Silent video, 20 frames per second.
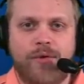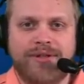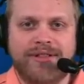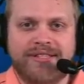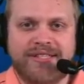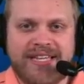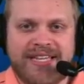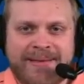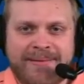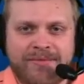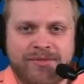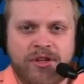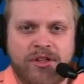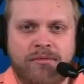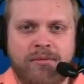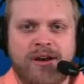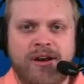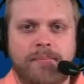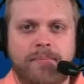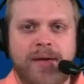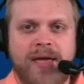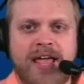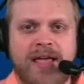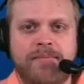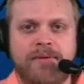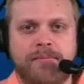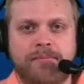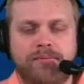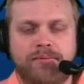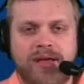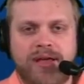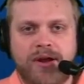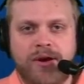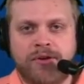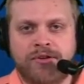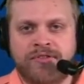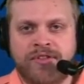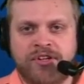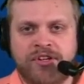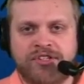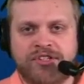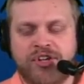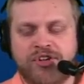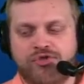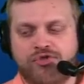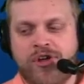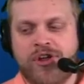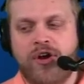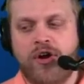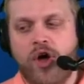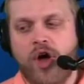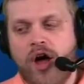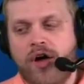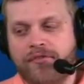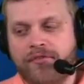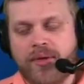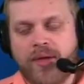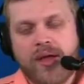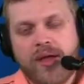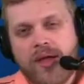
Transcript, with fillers: when teams don't want to pay big players, they just get traded off?